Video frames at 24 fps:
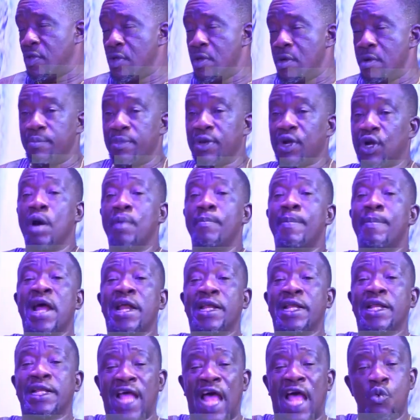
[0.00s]
Because by
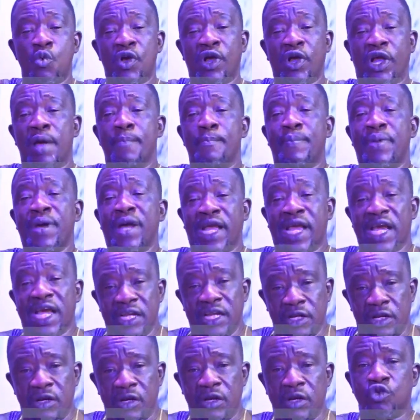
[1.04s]
the time Wike
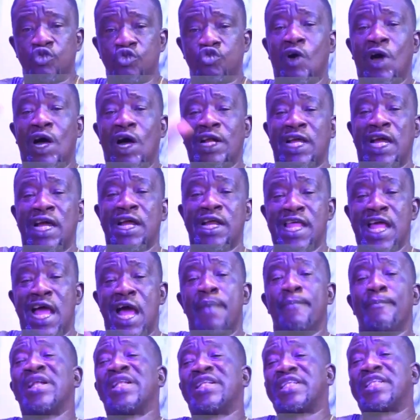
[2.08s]
begin to attend their
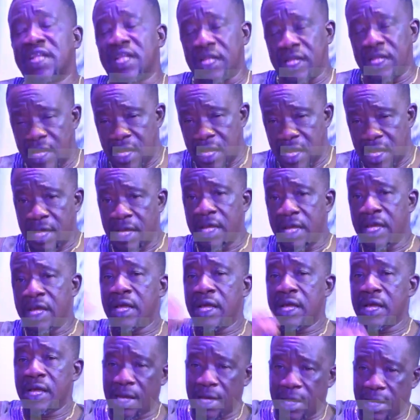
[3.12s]
meeting,
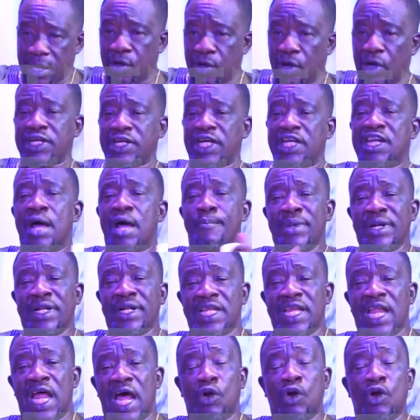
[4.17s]
national meeting
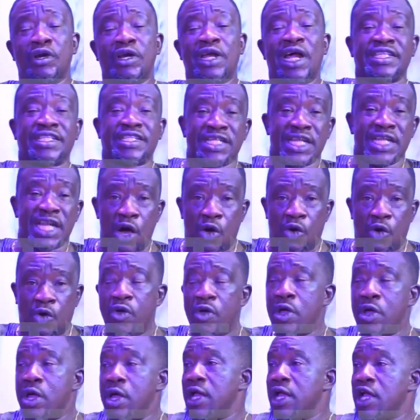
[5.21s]
and others now,
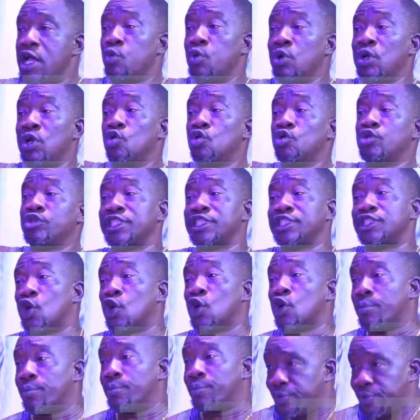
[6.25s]
he will lose his
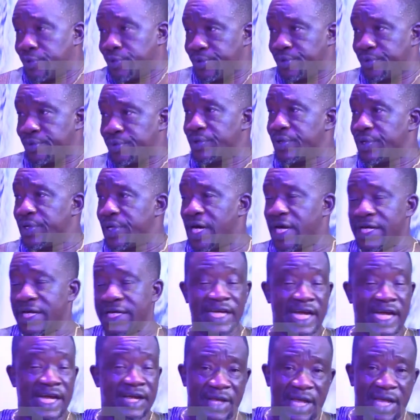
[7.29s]
job as
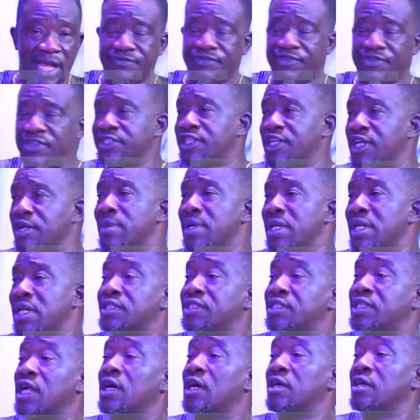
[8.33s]
the FCC
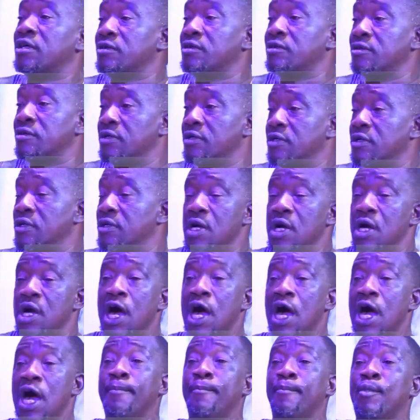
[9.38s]
minister.
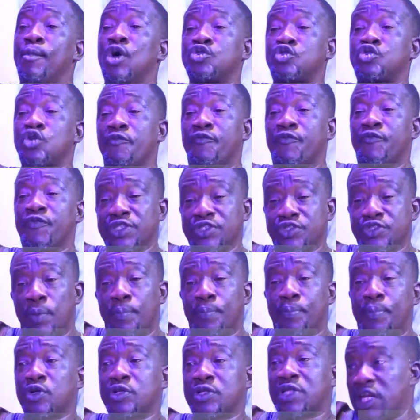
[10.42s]
And most of his
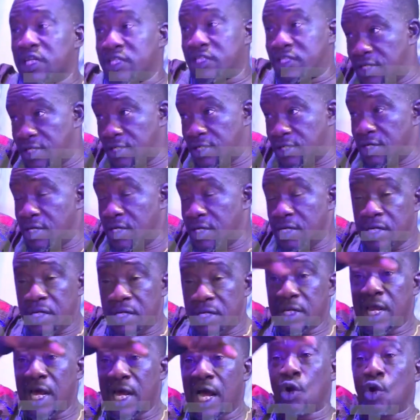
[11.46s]
supporters
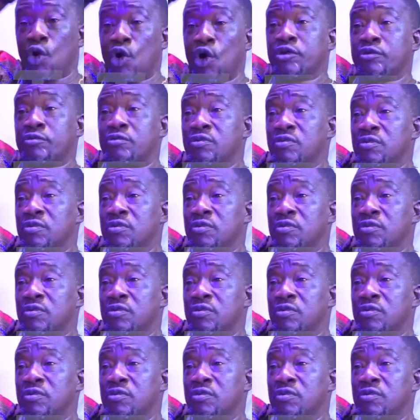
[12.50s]
that got